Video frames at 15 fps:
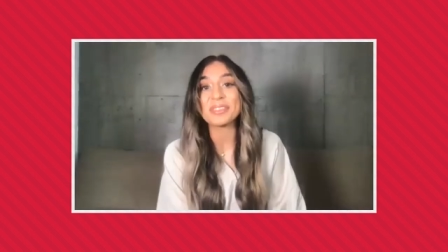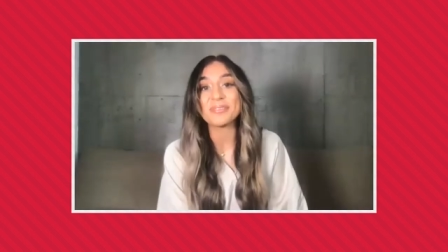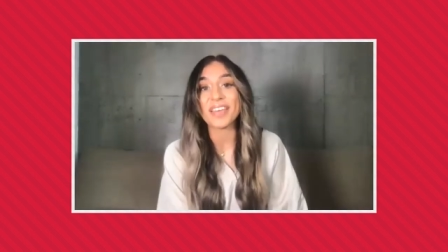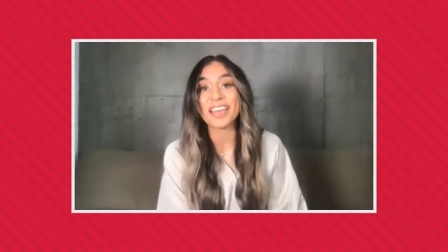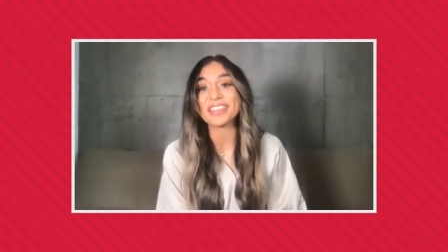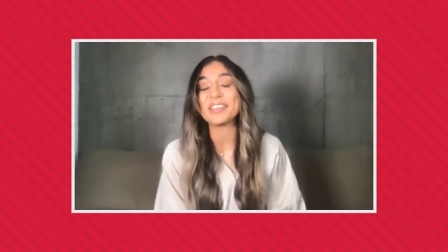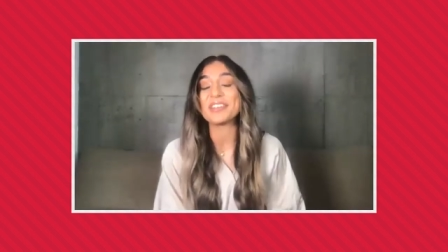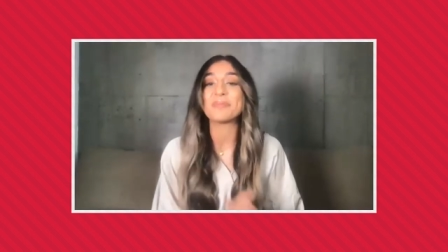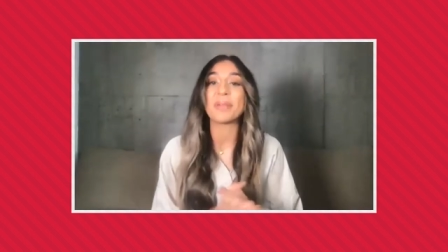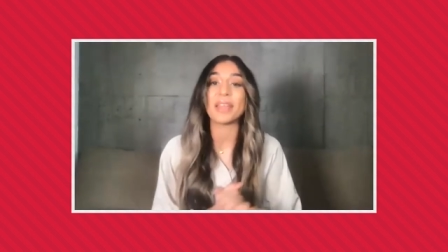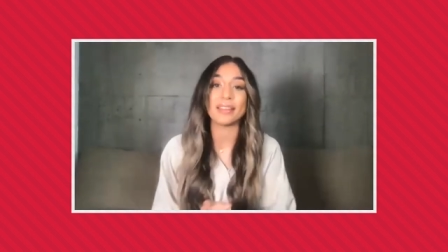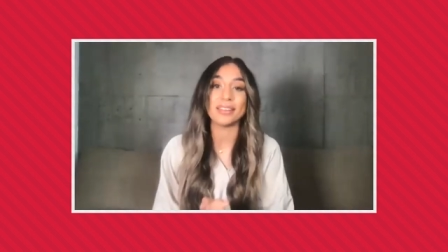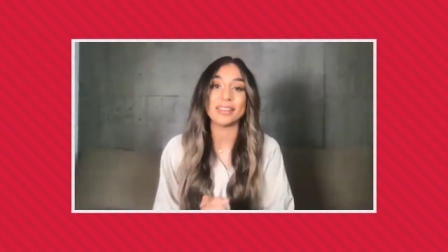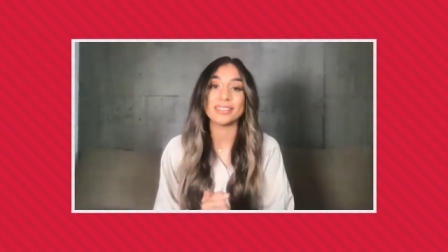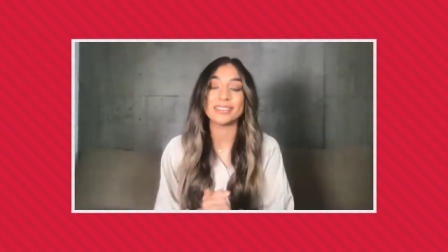the fact that your
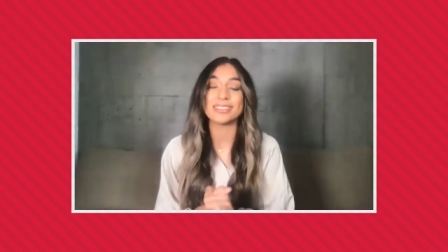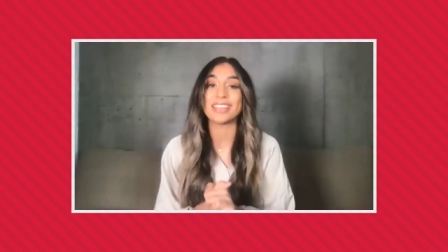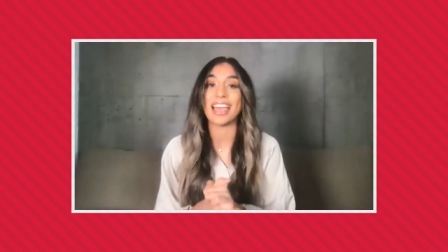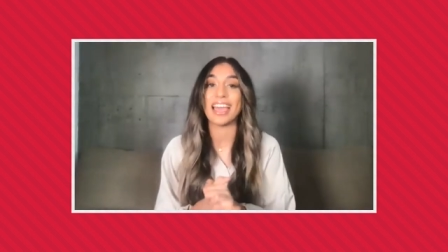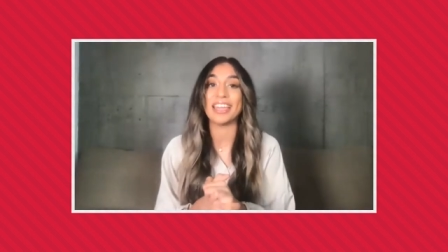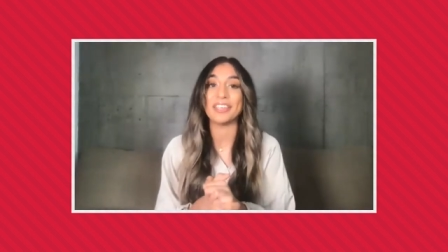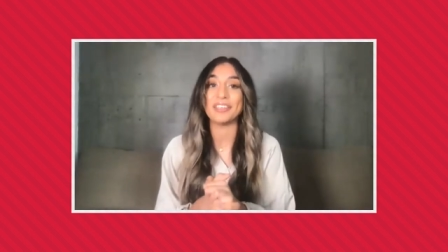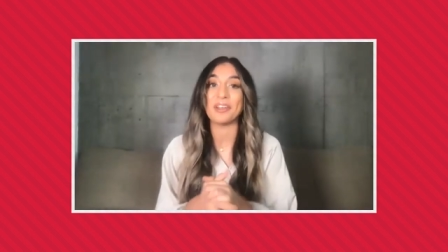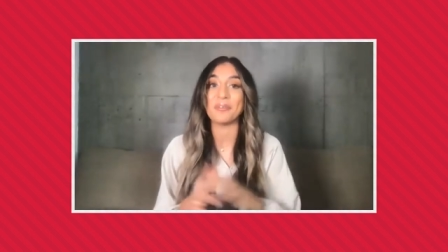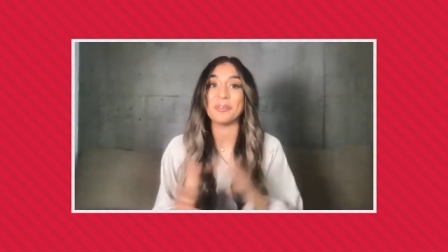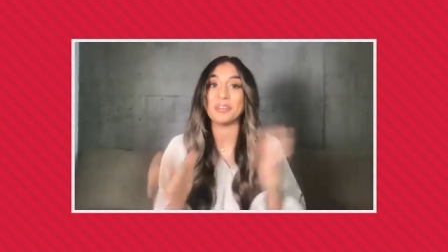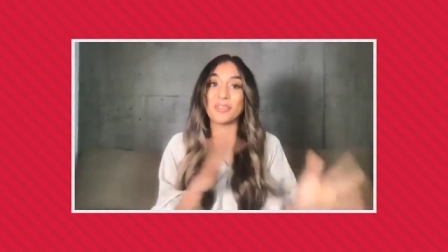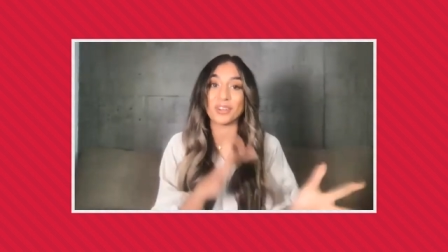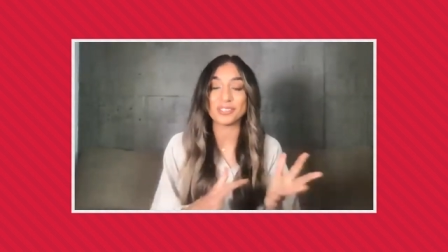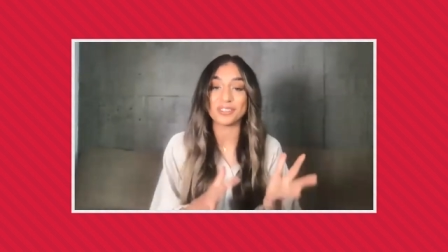parents, you know,
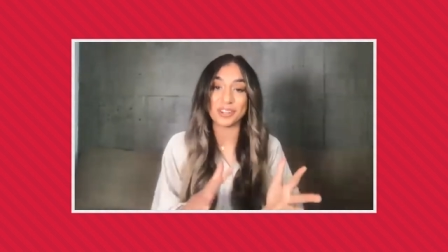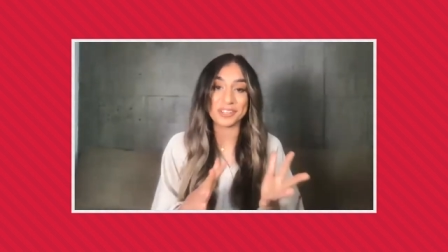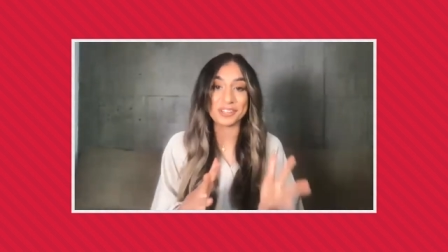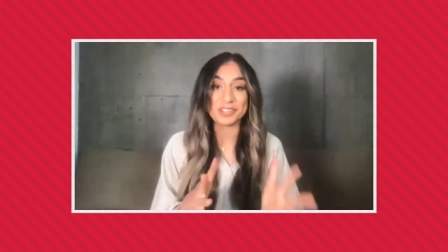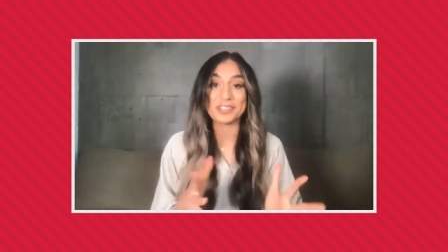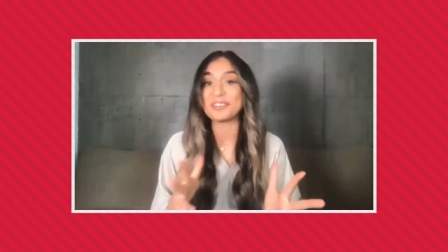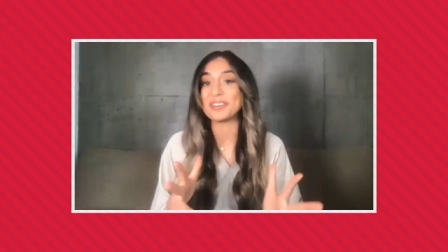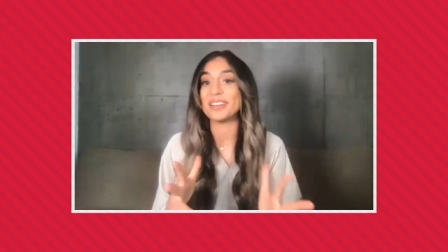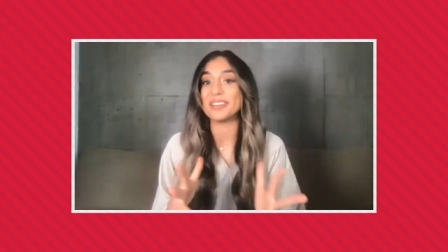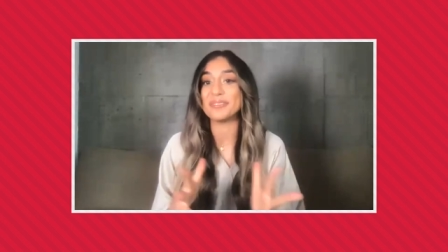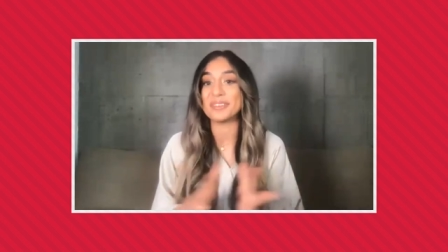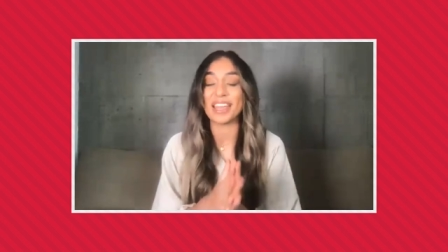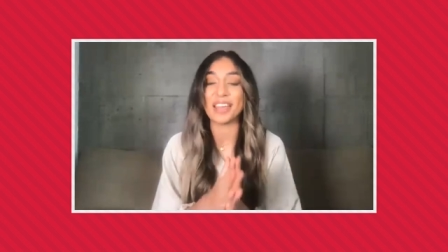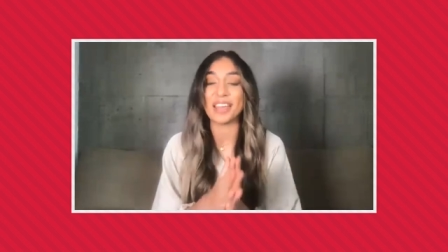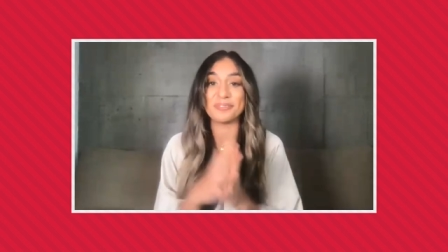when you first started your career,
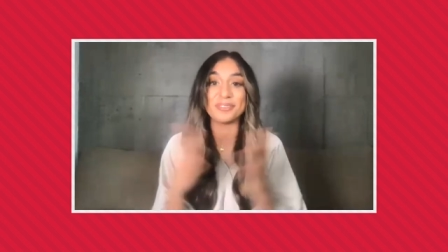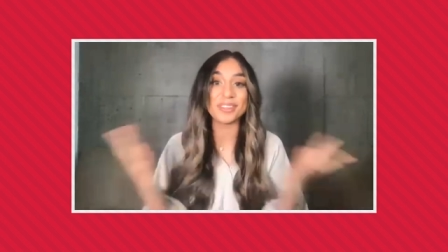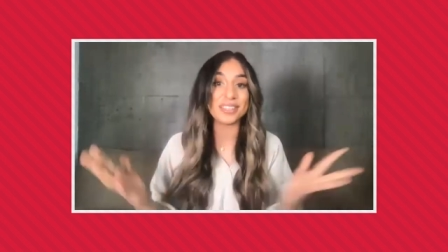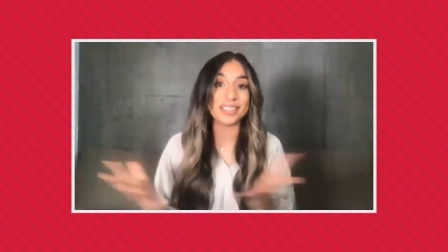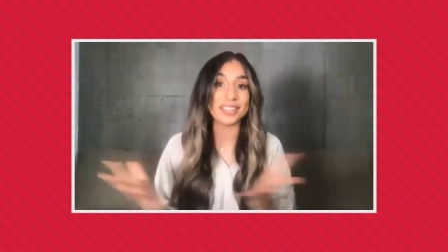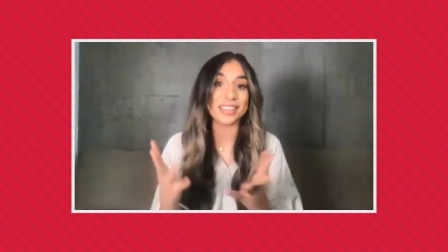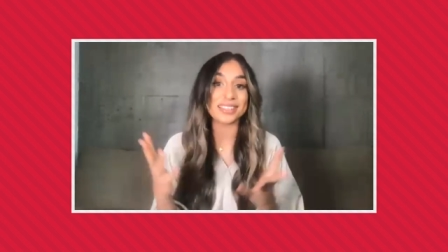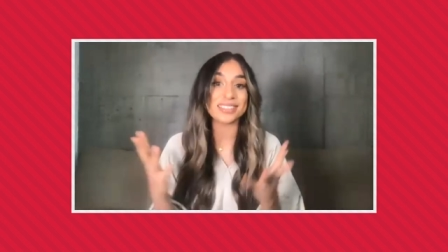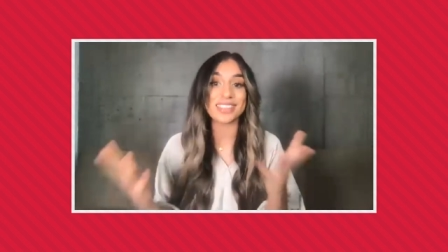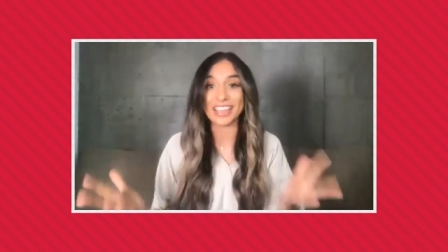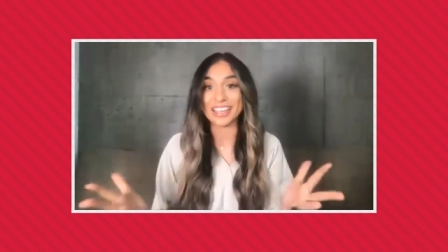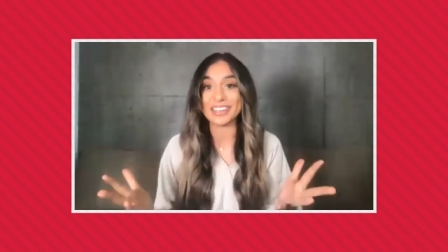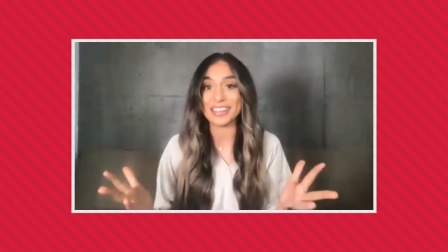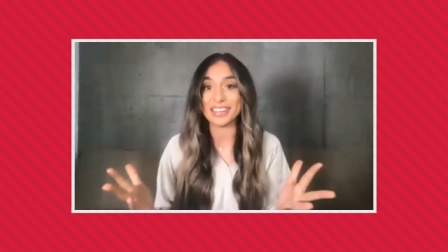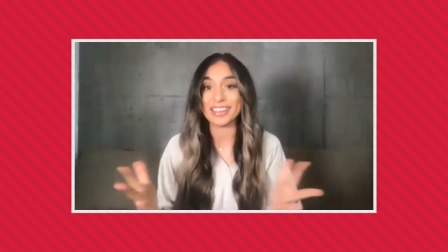you would get really
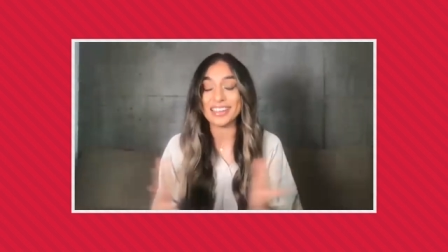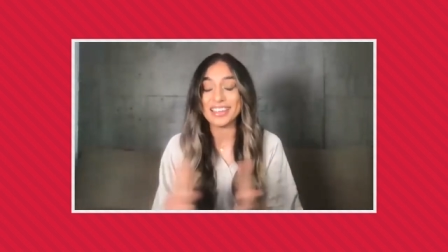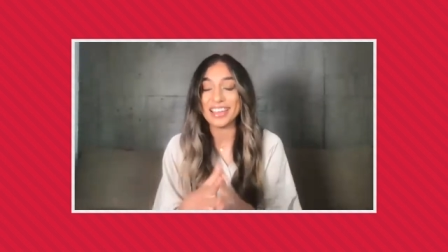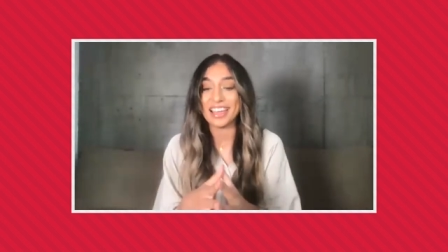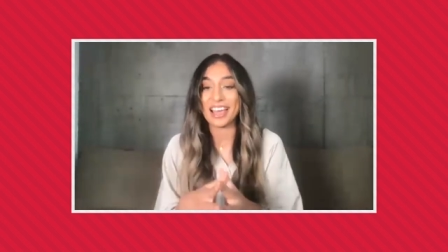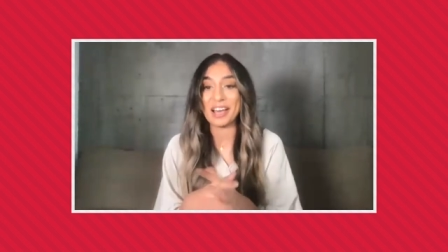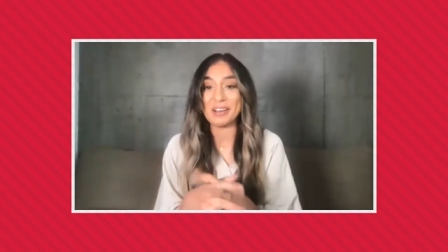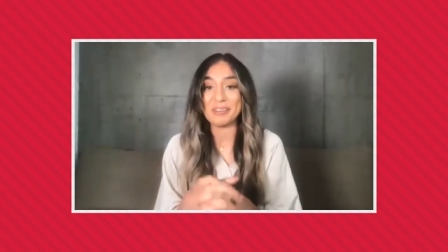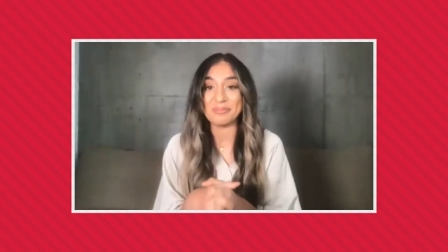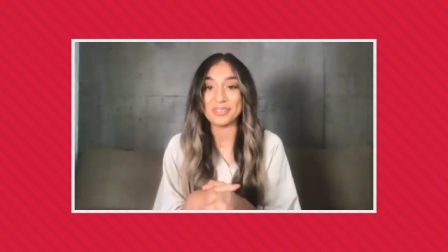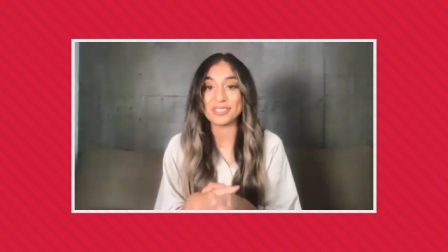excited uh,